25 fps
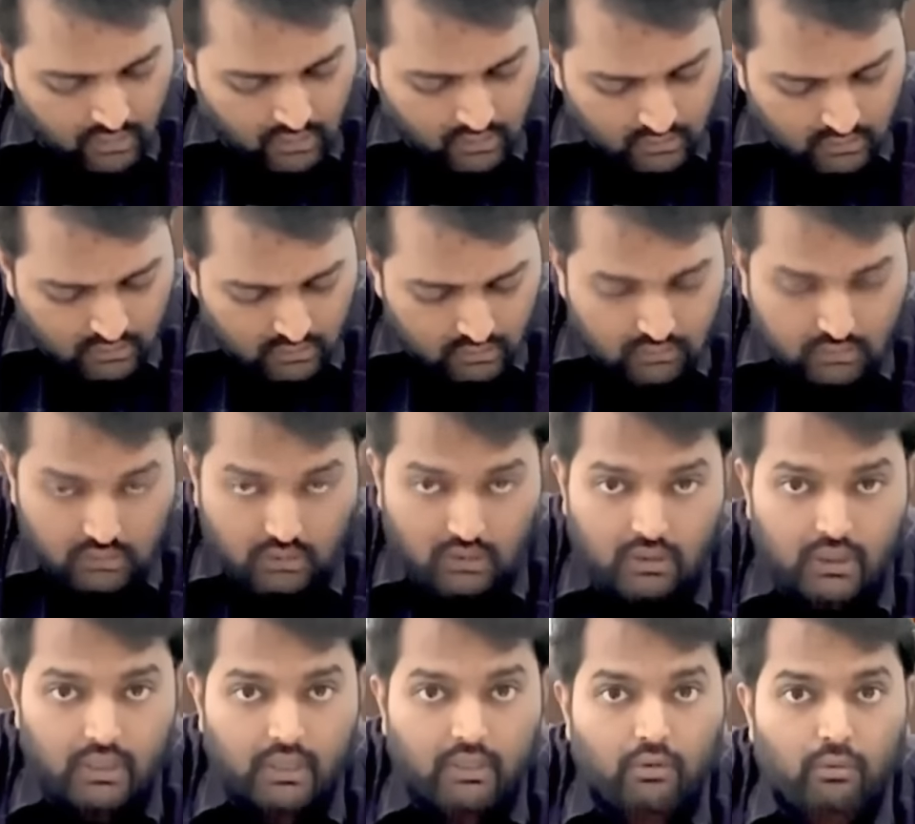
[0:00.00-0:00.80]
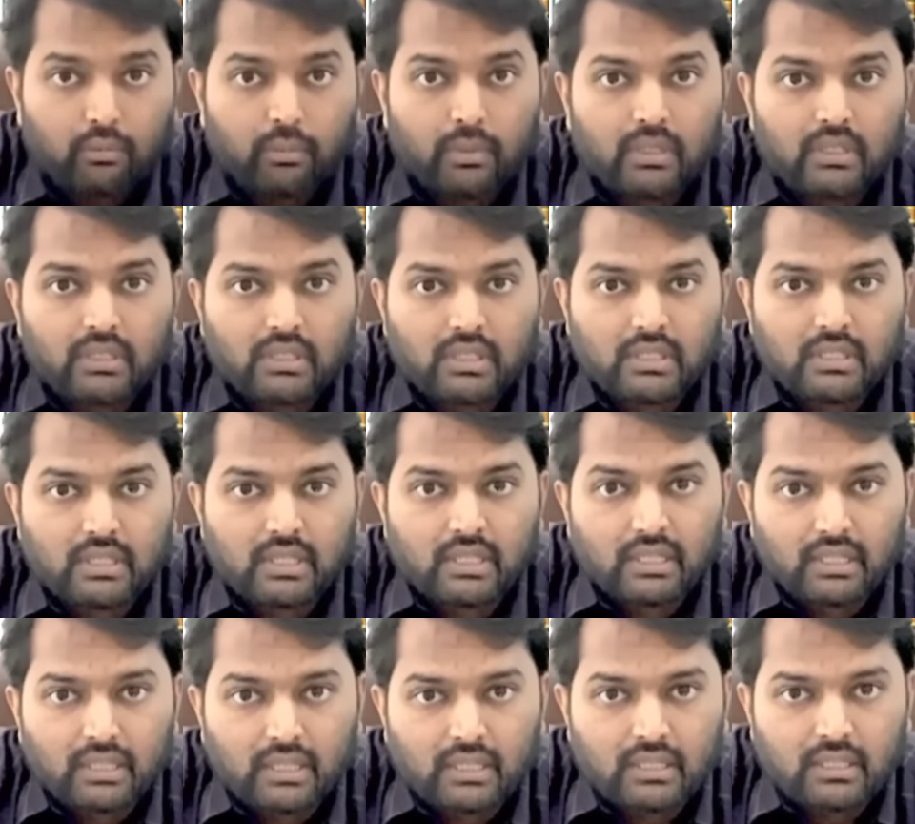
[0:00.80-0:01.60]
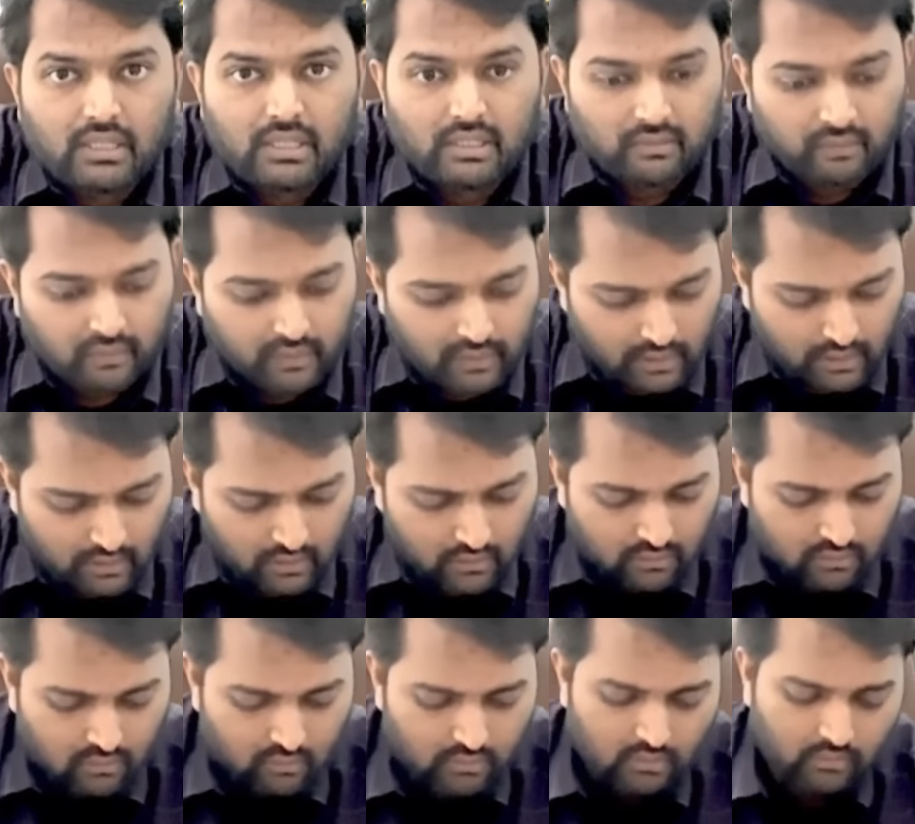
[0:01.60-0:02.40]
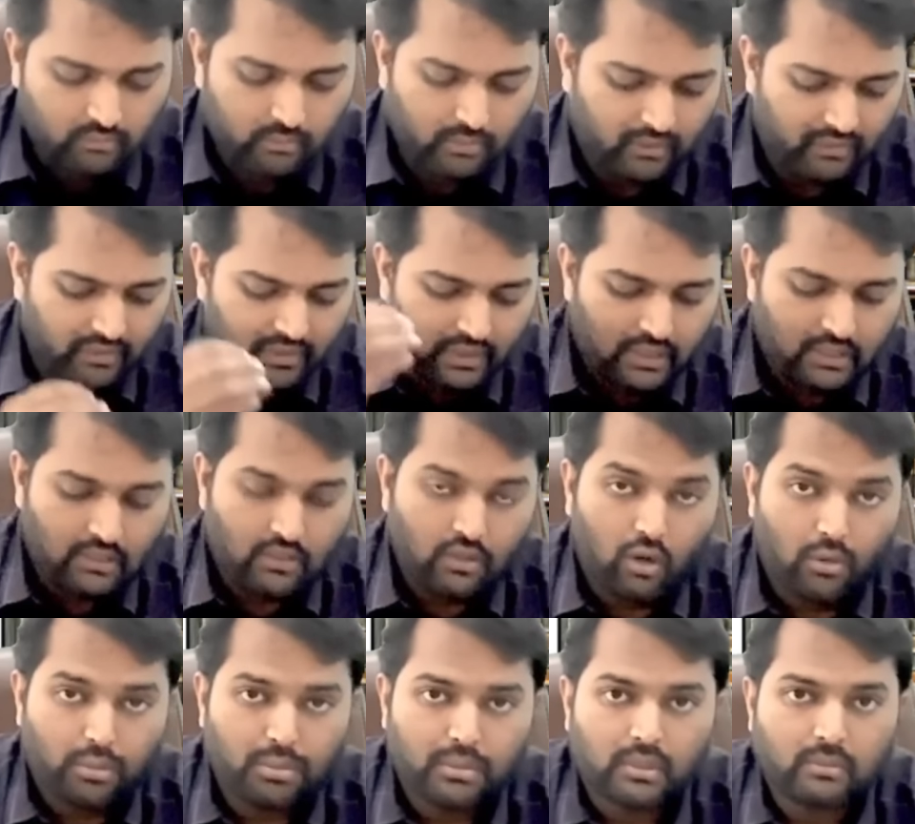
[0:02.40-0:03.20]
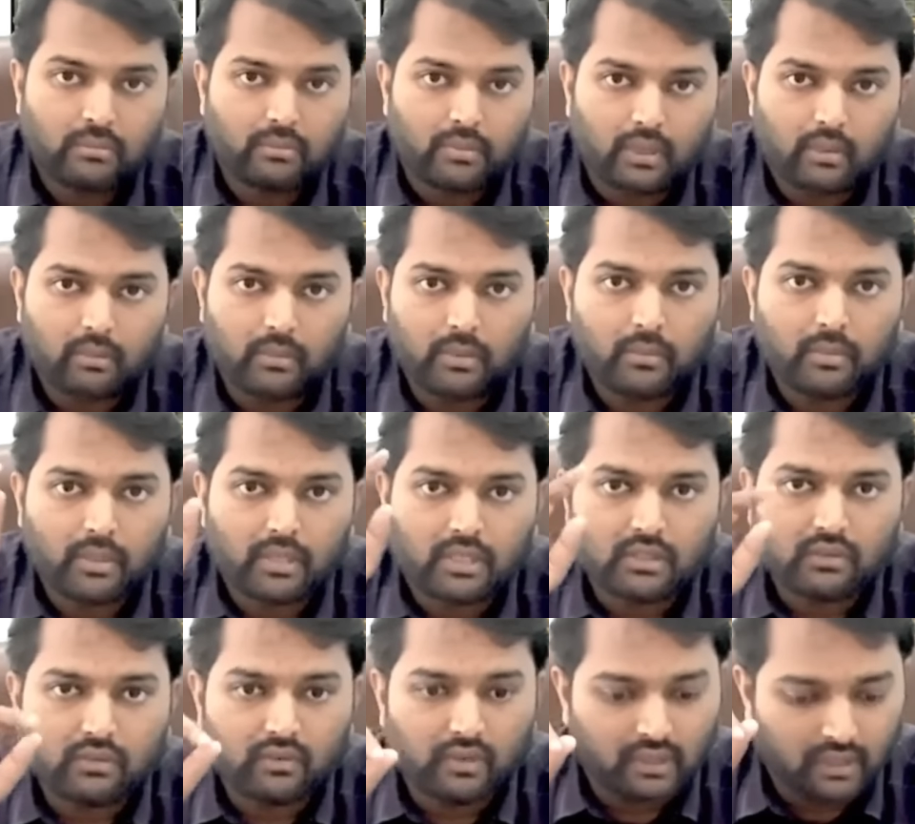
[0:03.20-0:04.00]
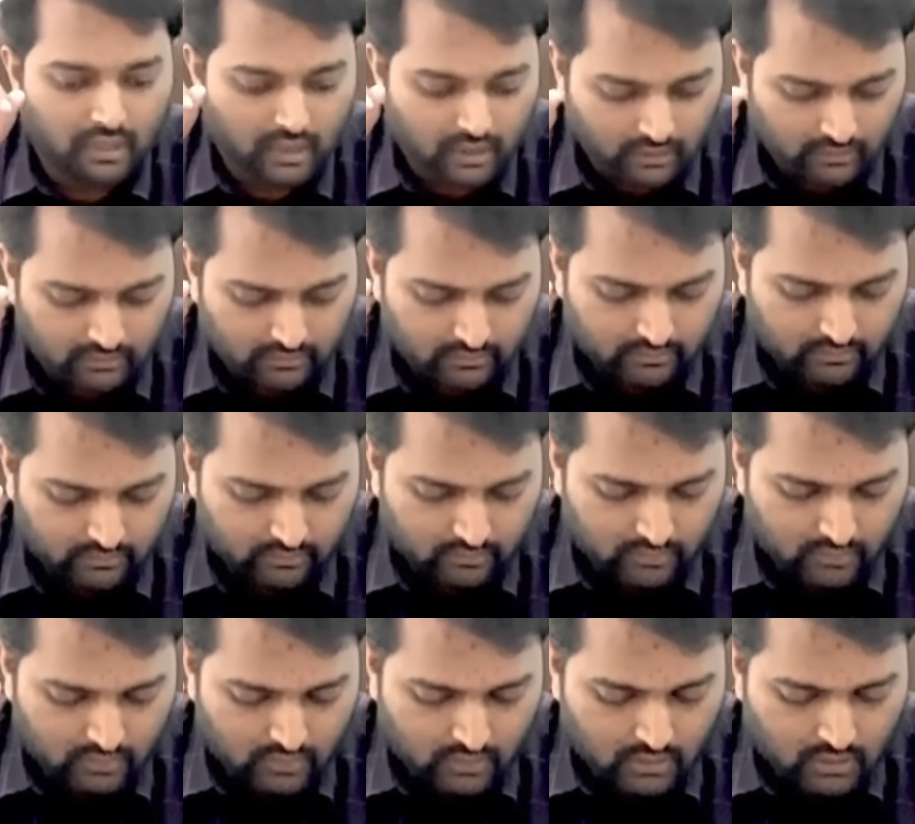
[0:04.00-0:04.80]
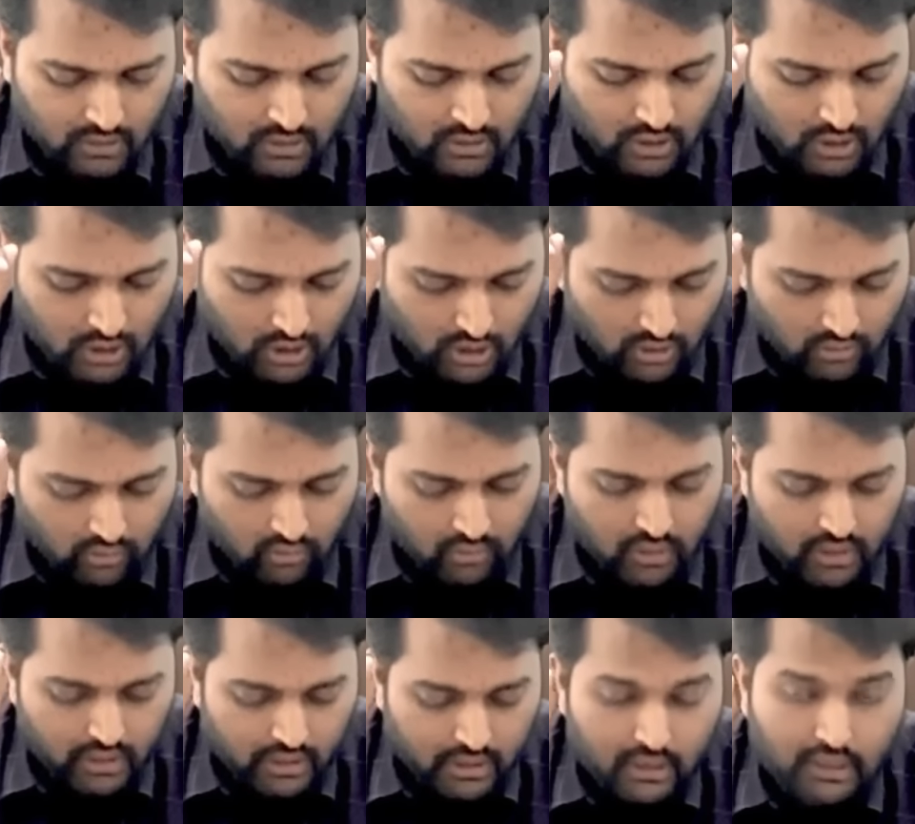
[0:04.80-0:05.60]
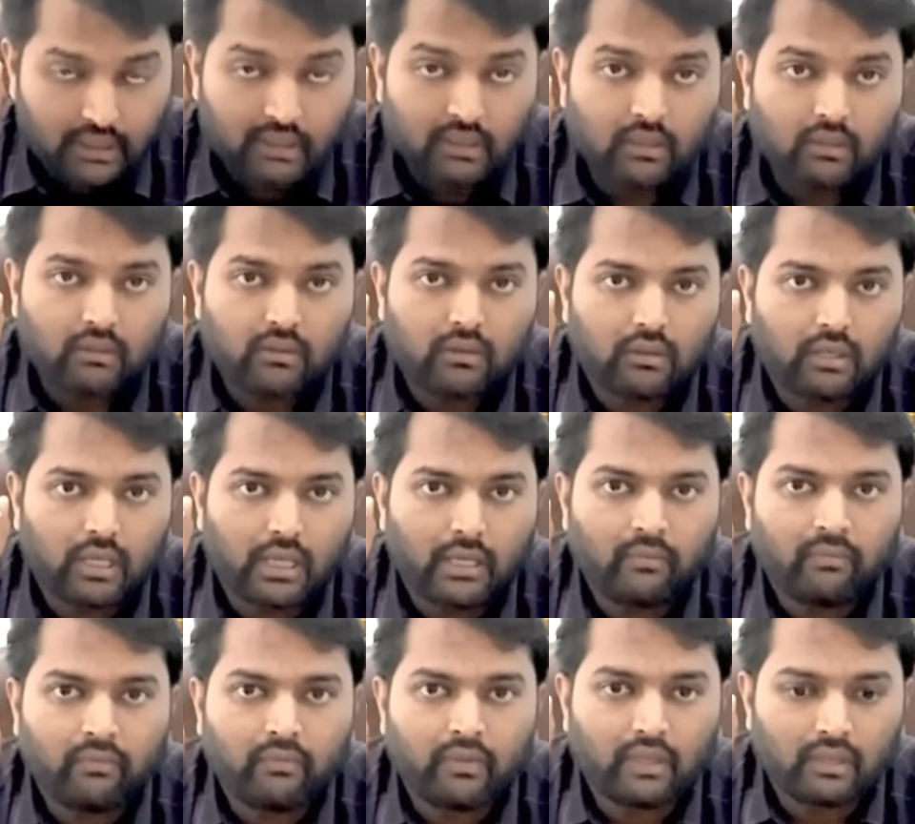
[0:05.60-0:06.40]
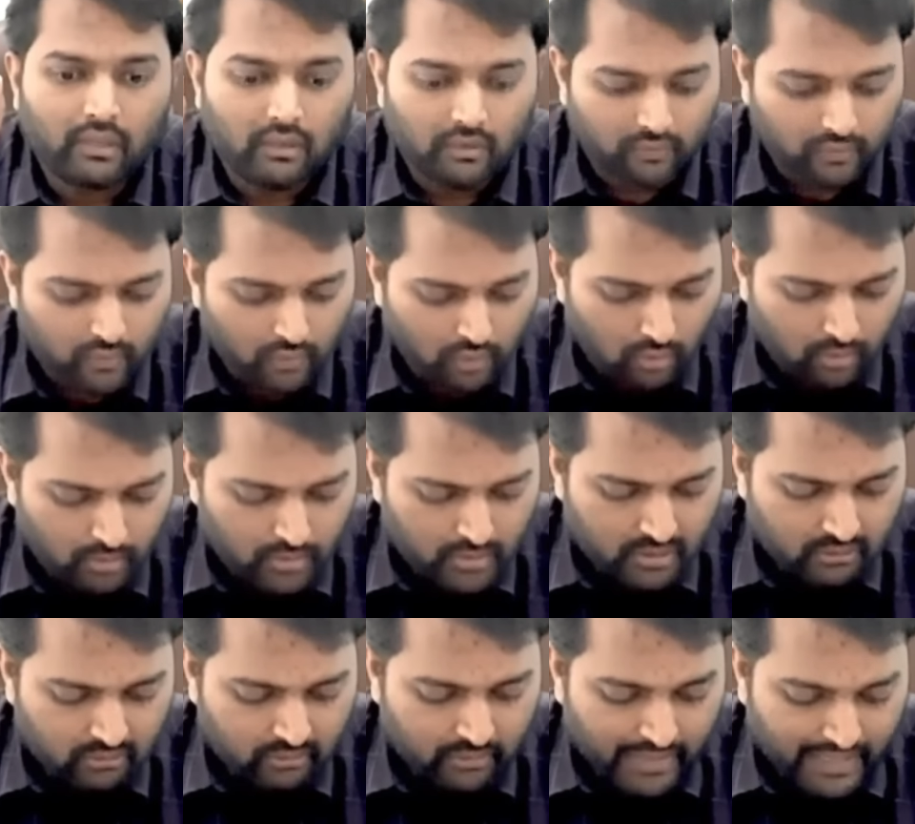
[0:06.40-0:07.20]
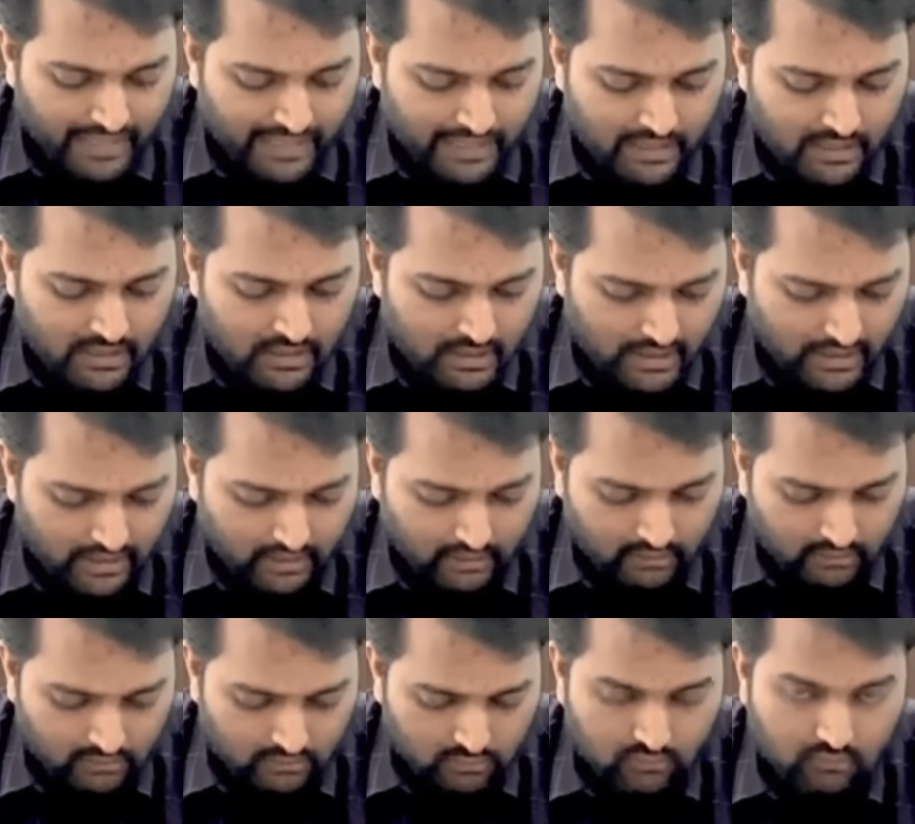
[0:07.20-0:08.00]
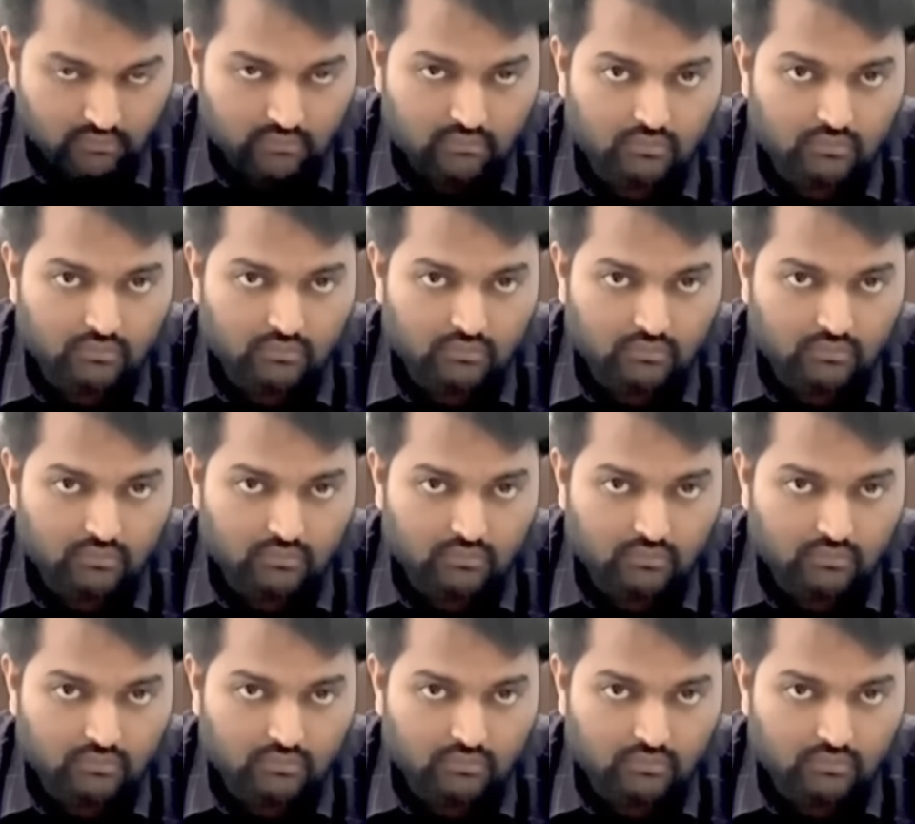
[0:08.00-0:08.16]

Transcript: So 30 rupees is the intrinsic value. But whereas option premium is 20, you are getting time value of option minus 10.